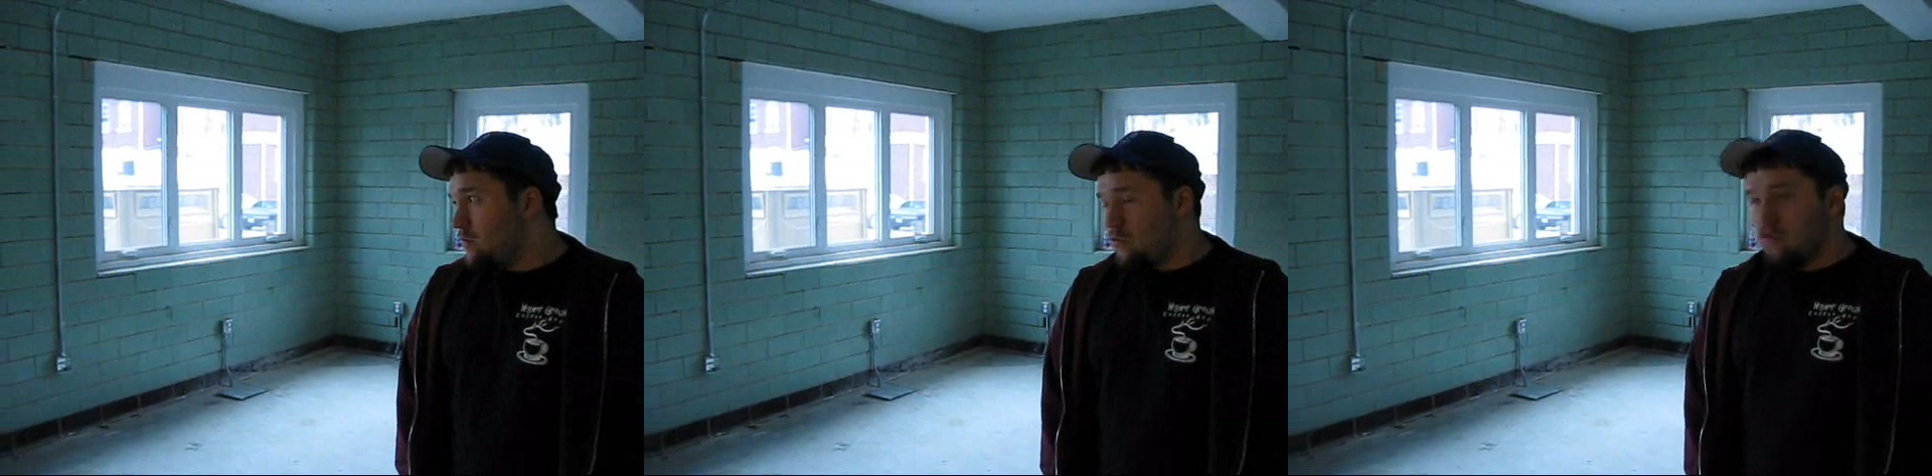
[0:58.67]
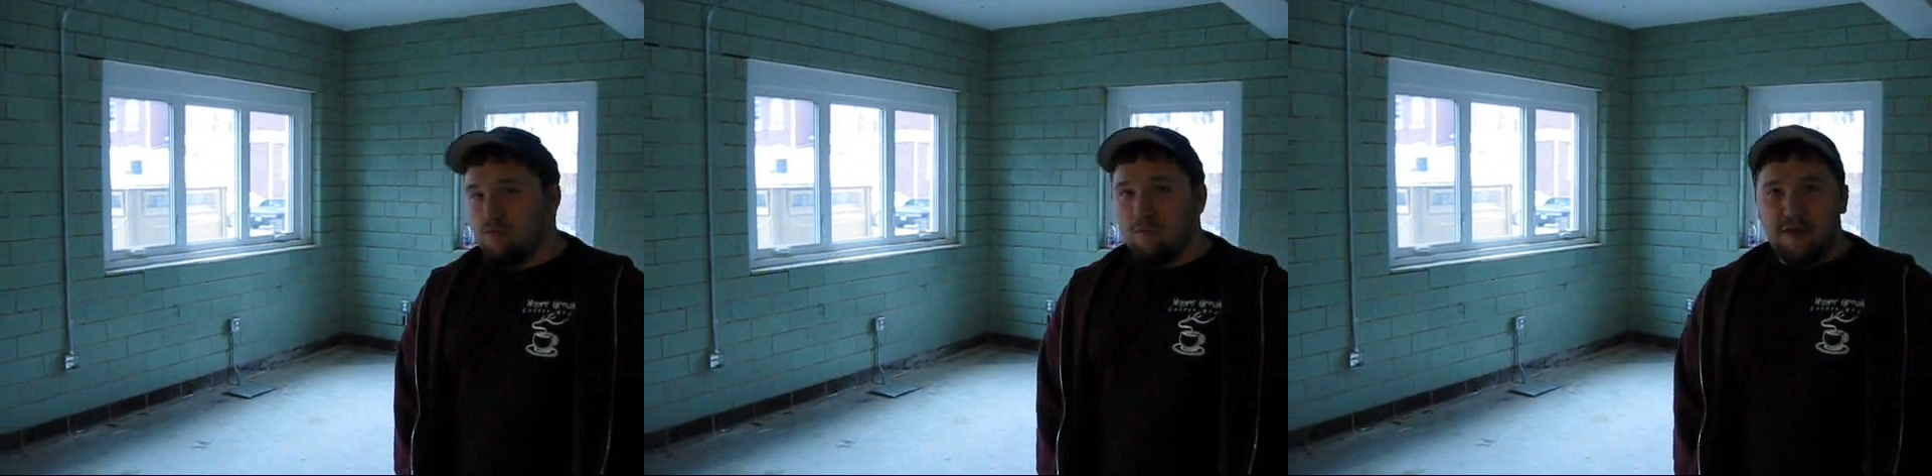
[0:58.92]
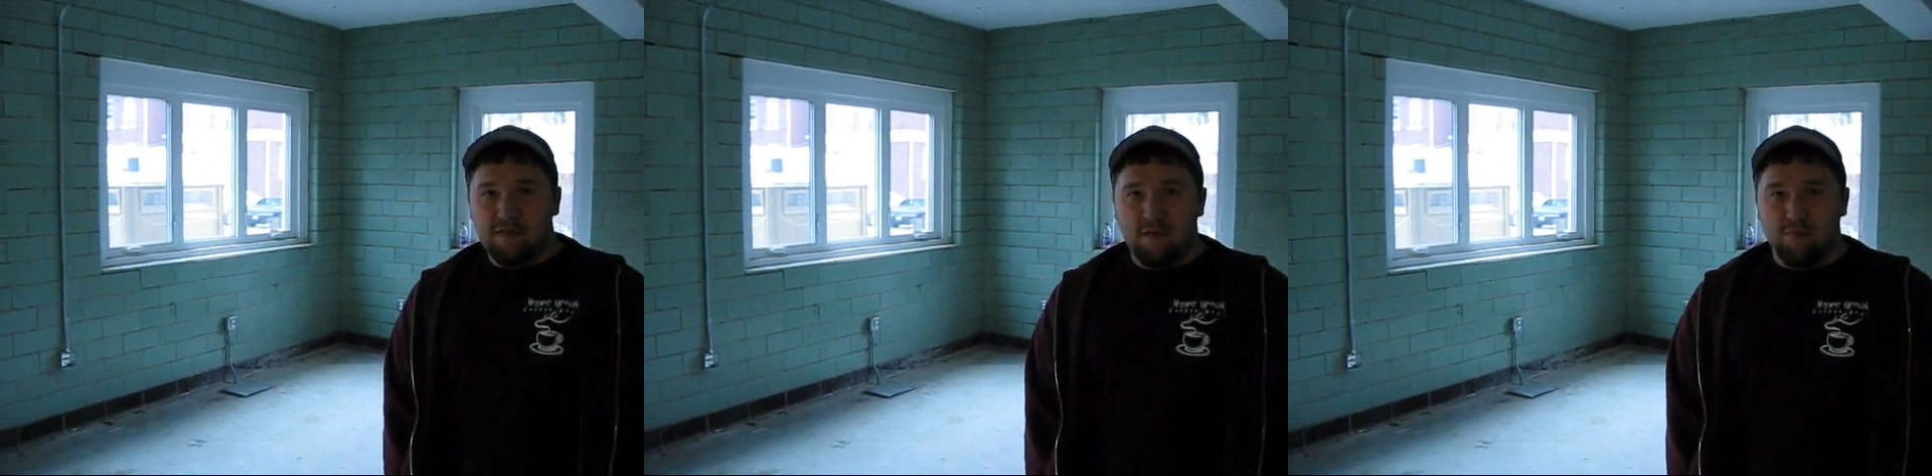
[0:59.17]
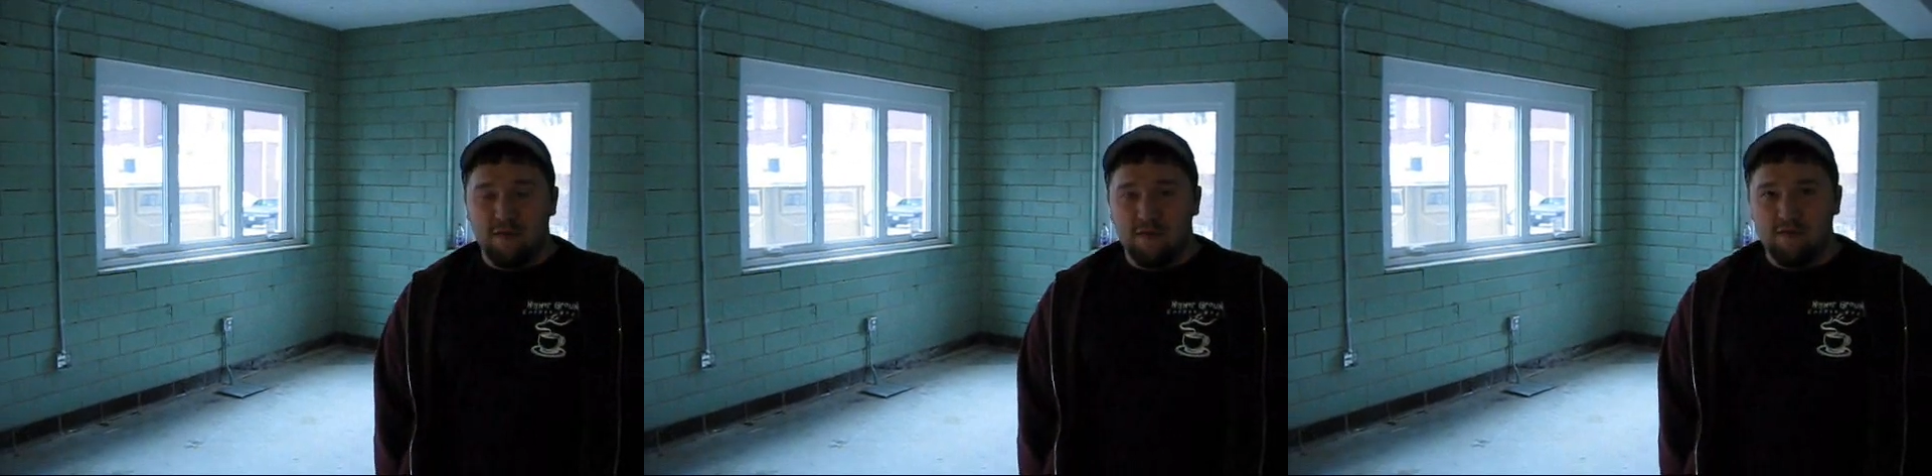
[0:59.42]
room like
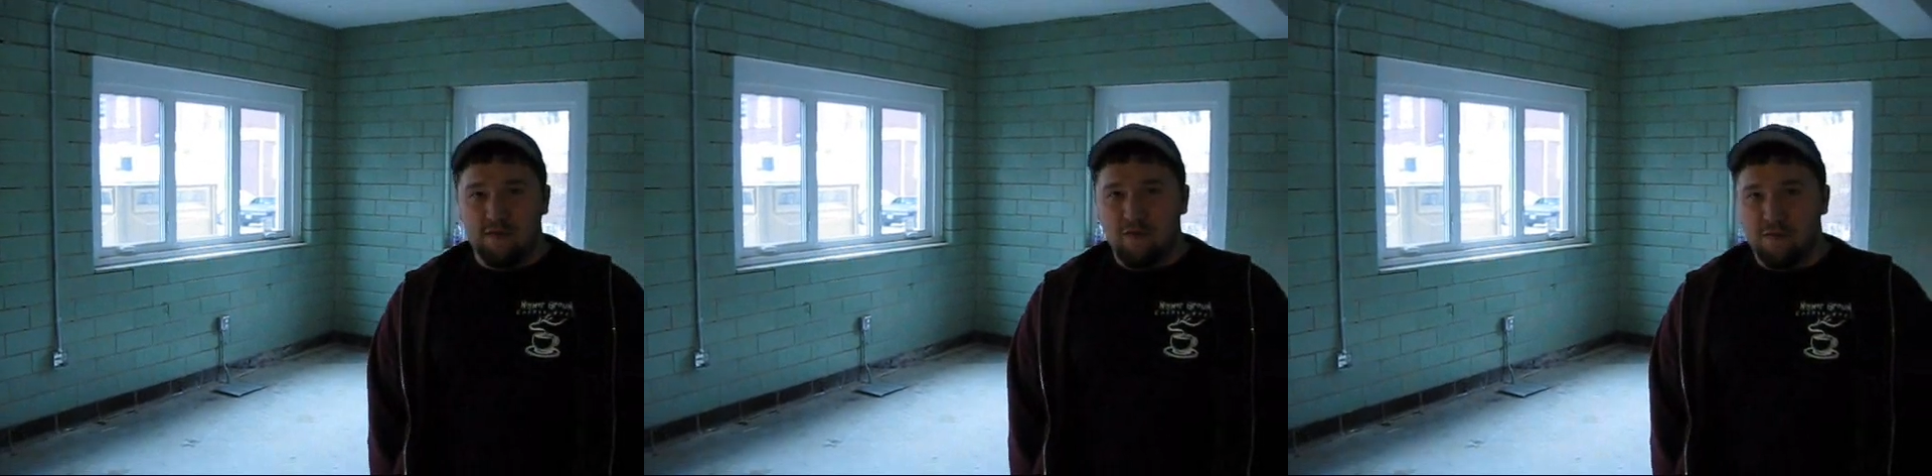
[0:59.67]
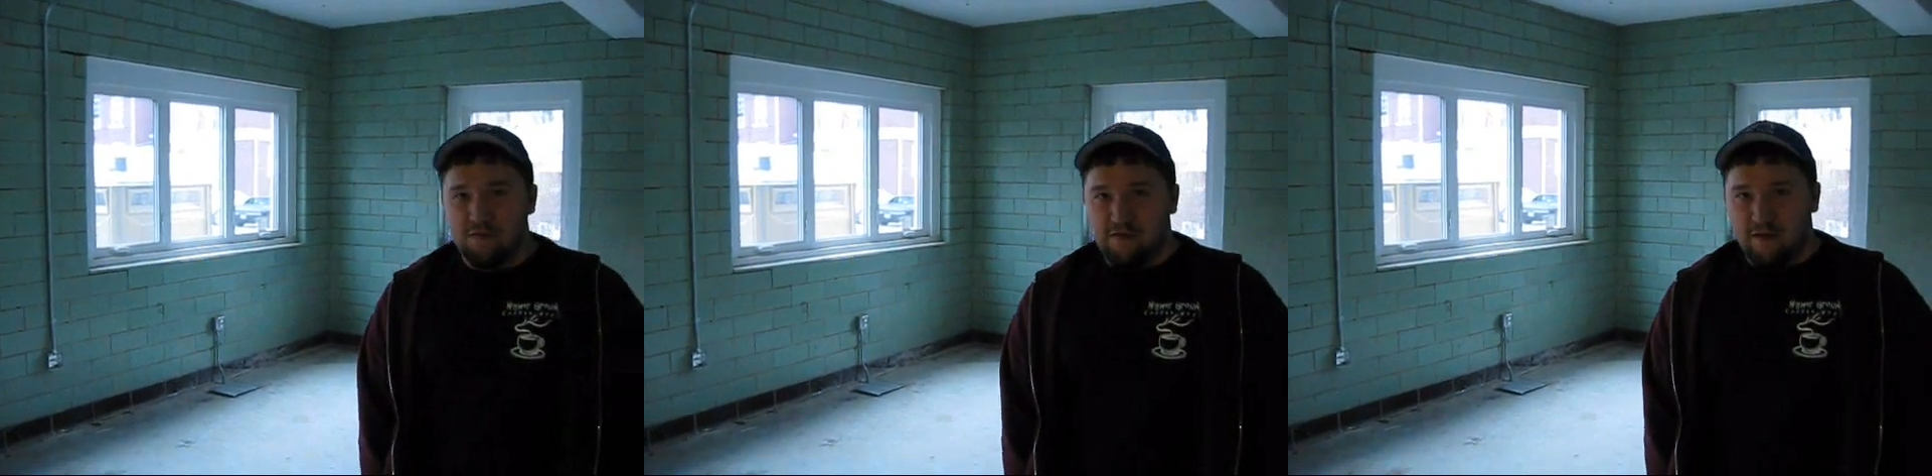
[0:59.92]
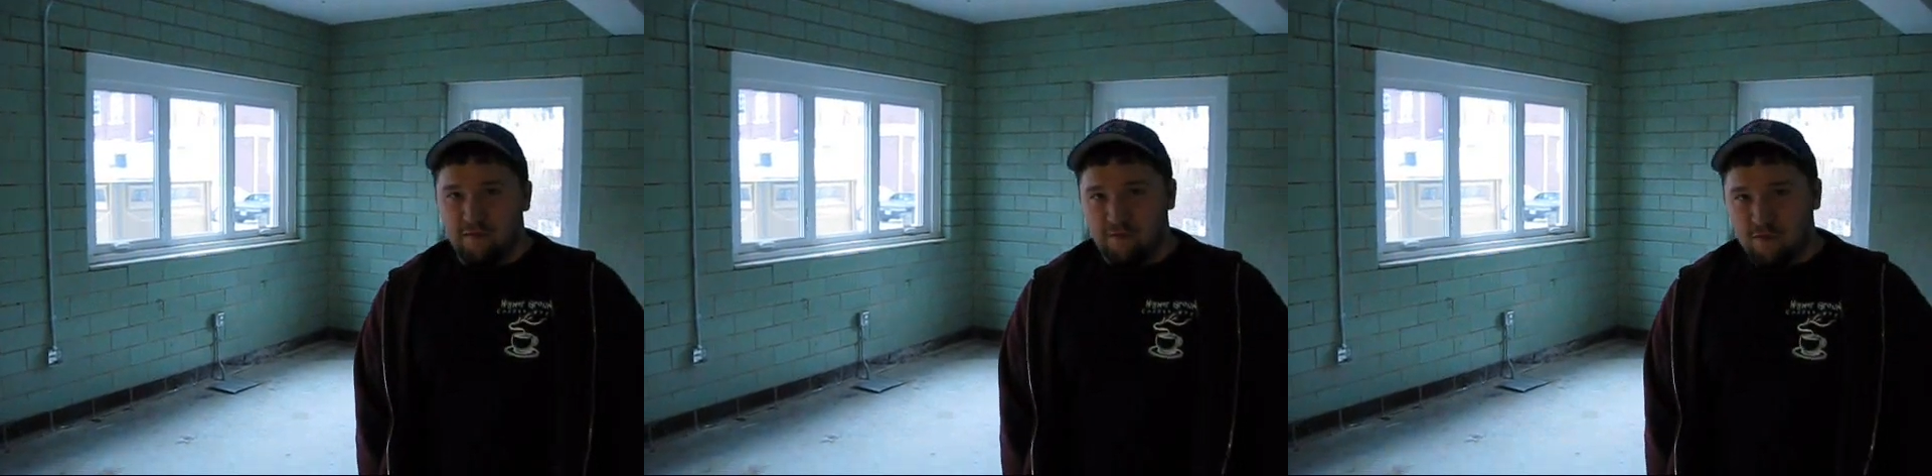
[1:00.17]
the PC on the second